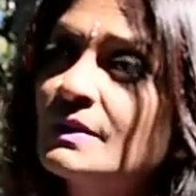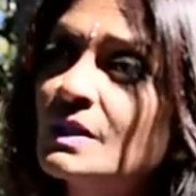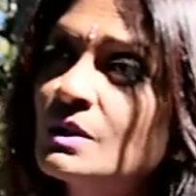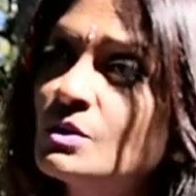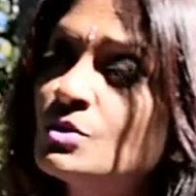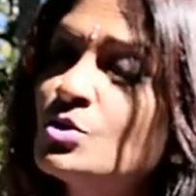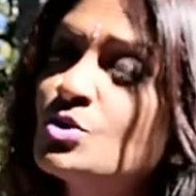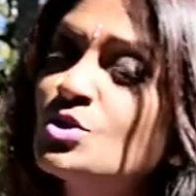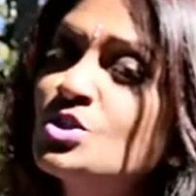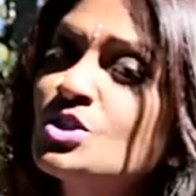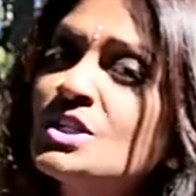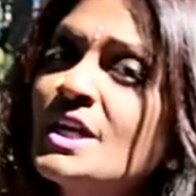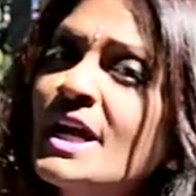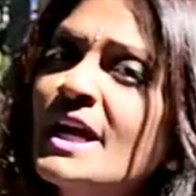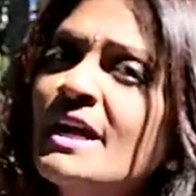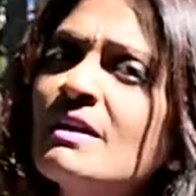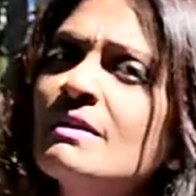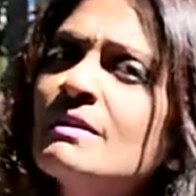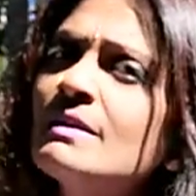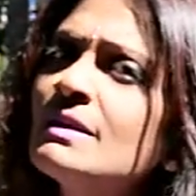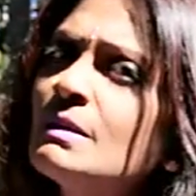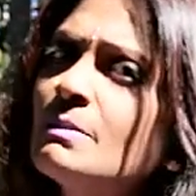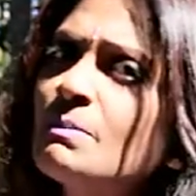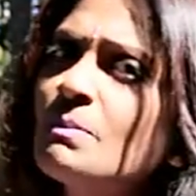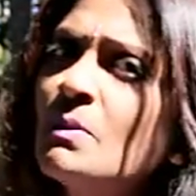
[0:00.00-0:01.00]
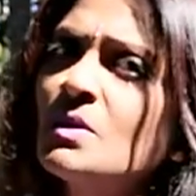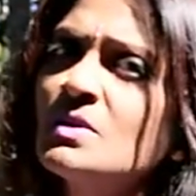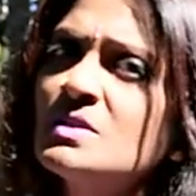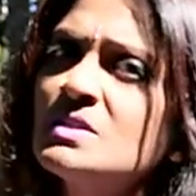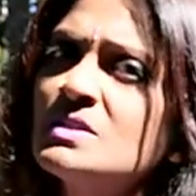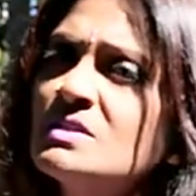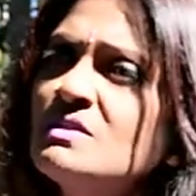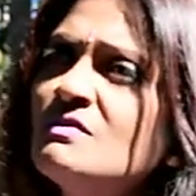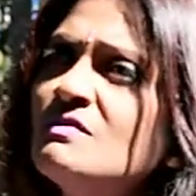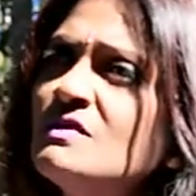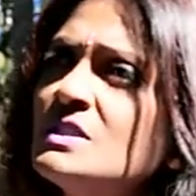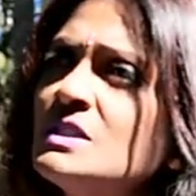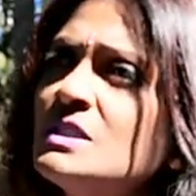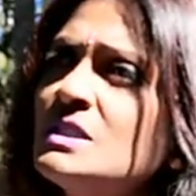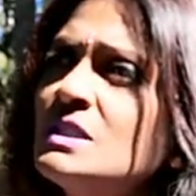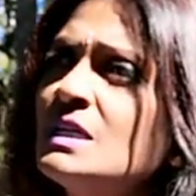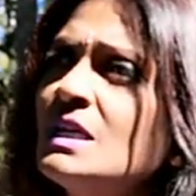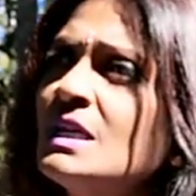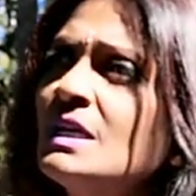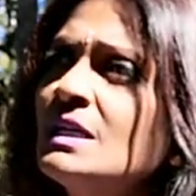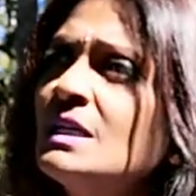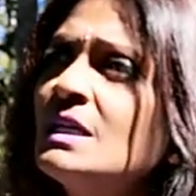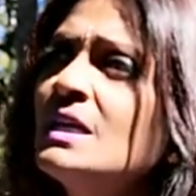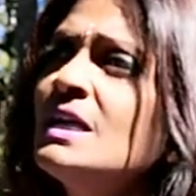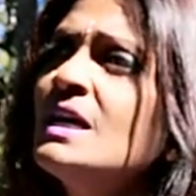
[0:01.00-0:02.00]
to share a little positivity.
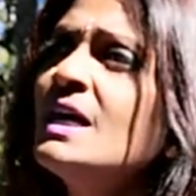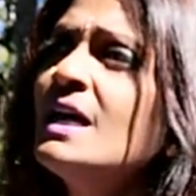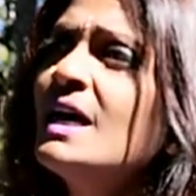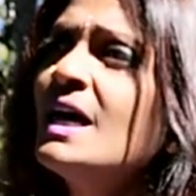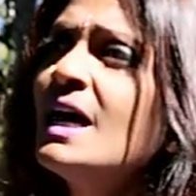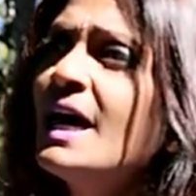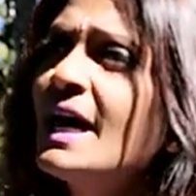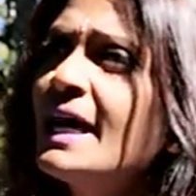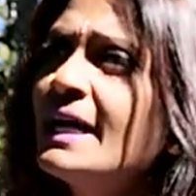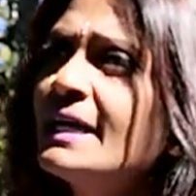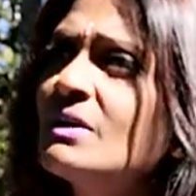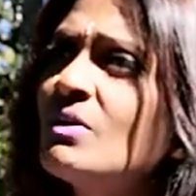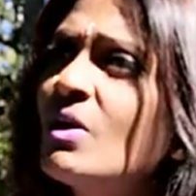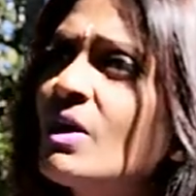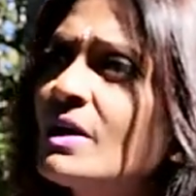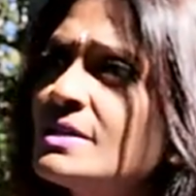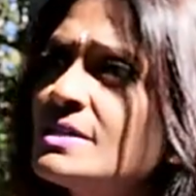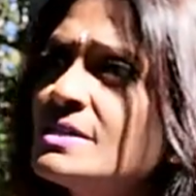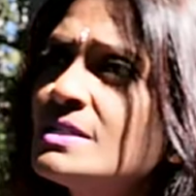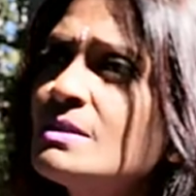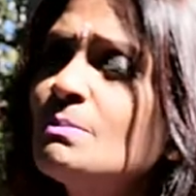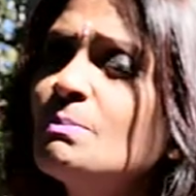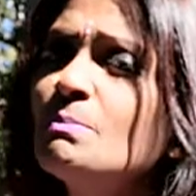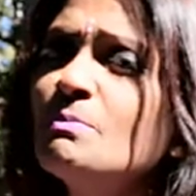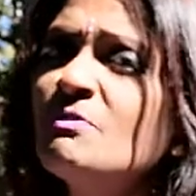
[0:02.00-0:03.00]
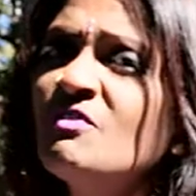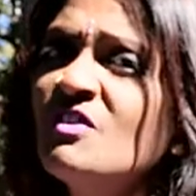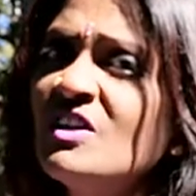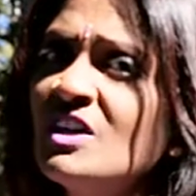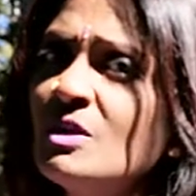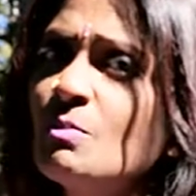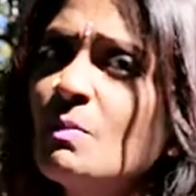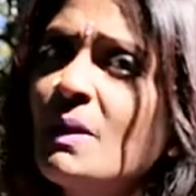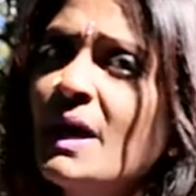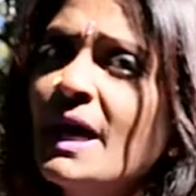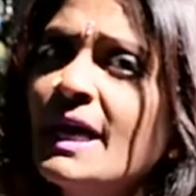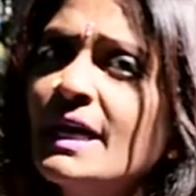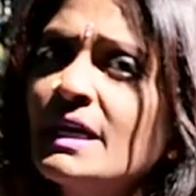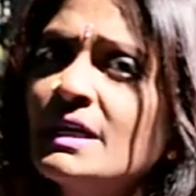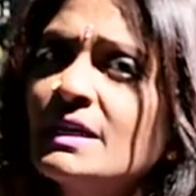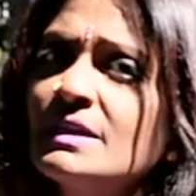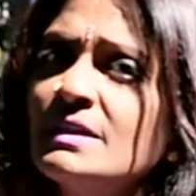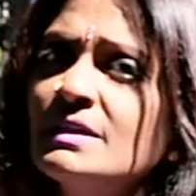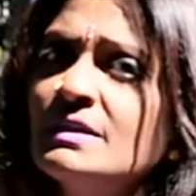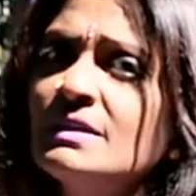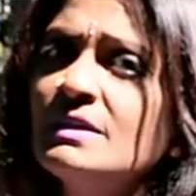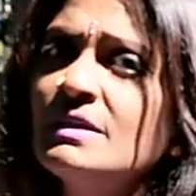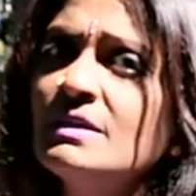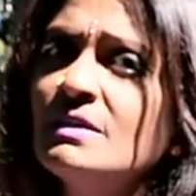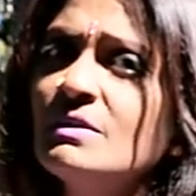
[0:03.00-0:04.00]
And I got some feedback,
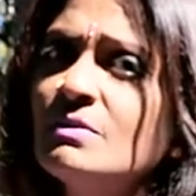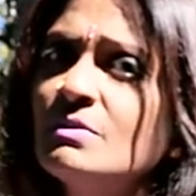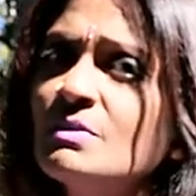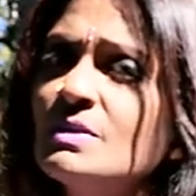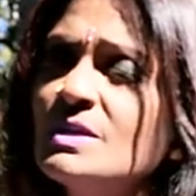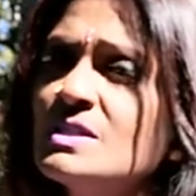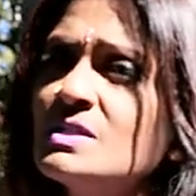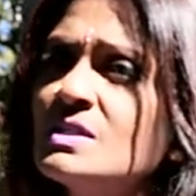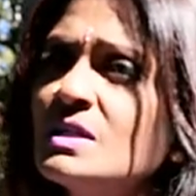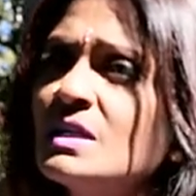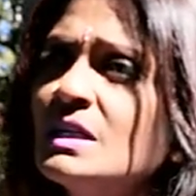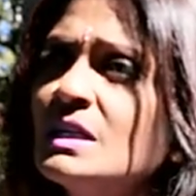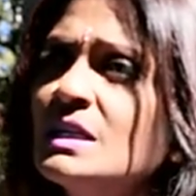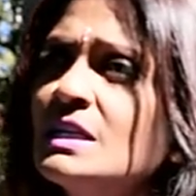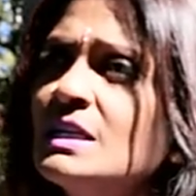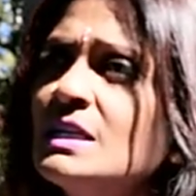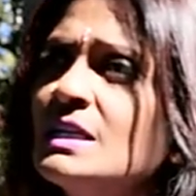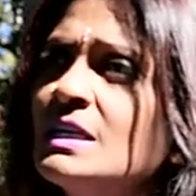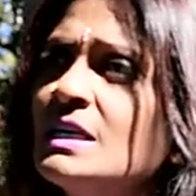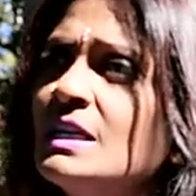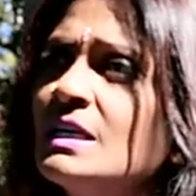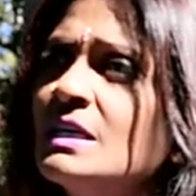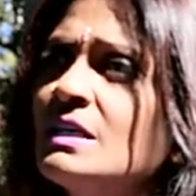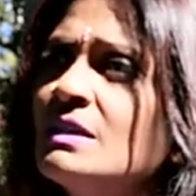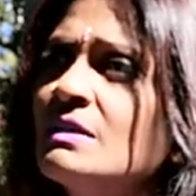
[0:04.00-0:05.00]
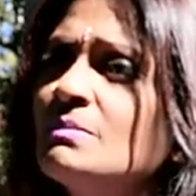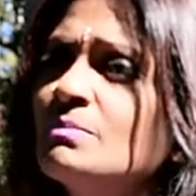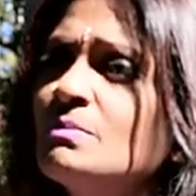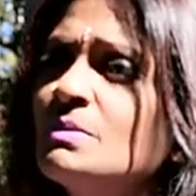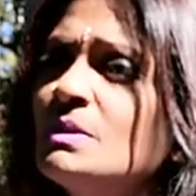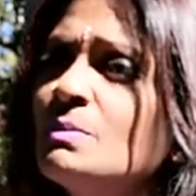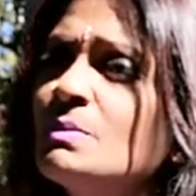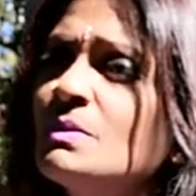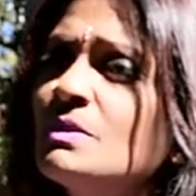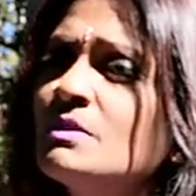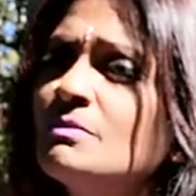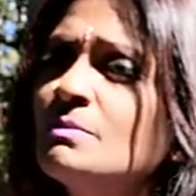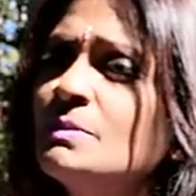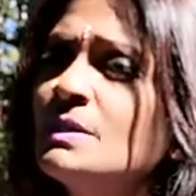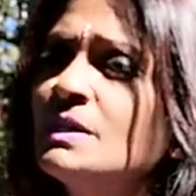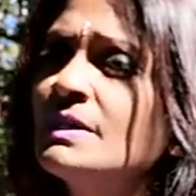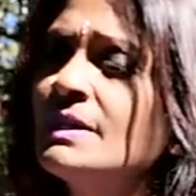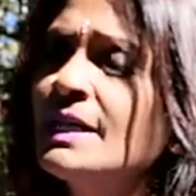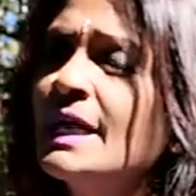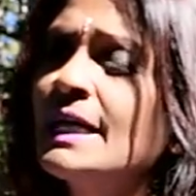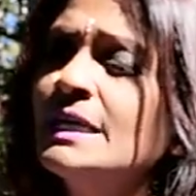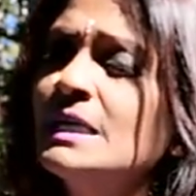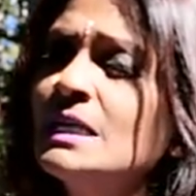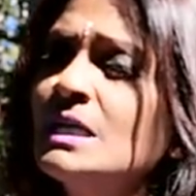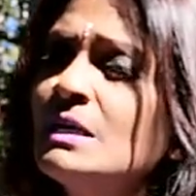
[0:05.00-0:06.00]
recently, and people have been
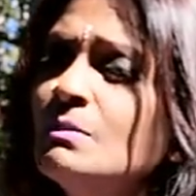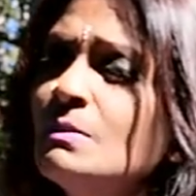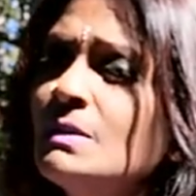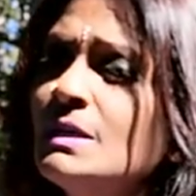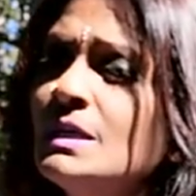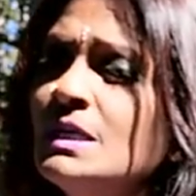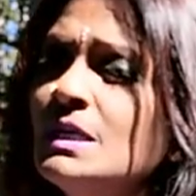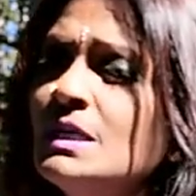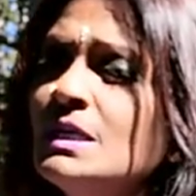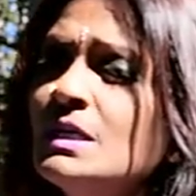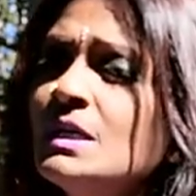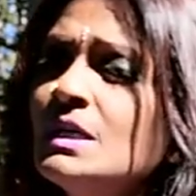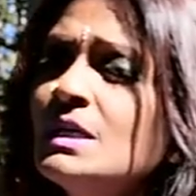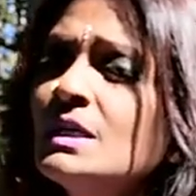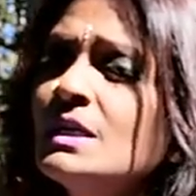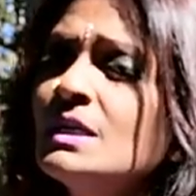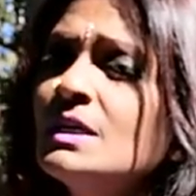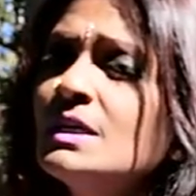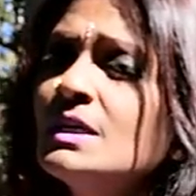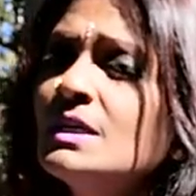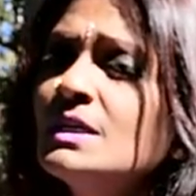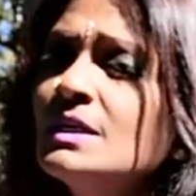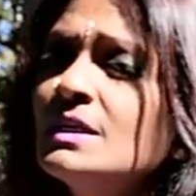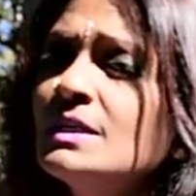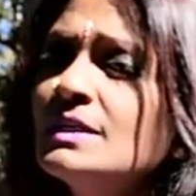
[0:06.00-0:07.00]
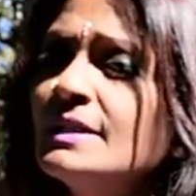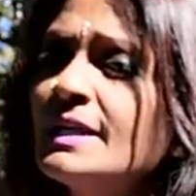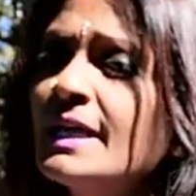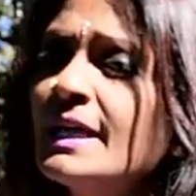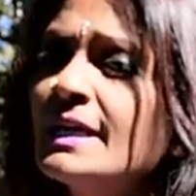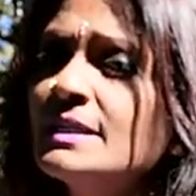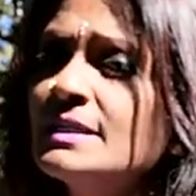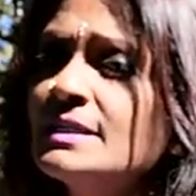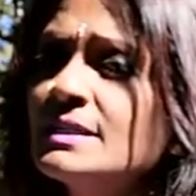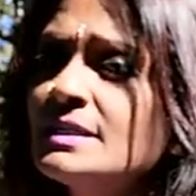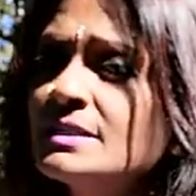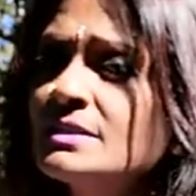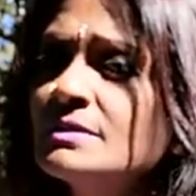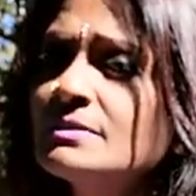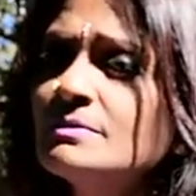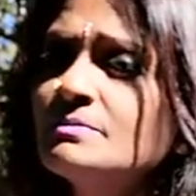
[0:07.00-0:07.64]
thanking me that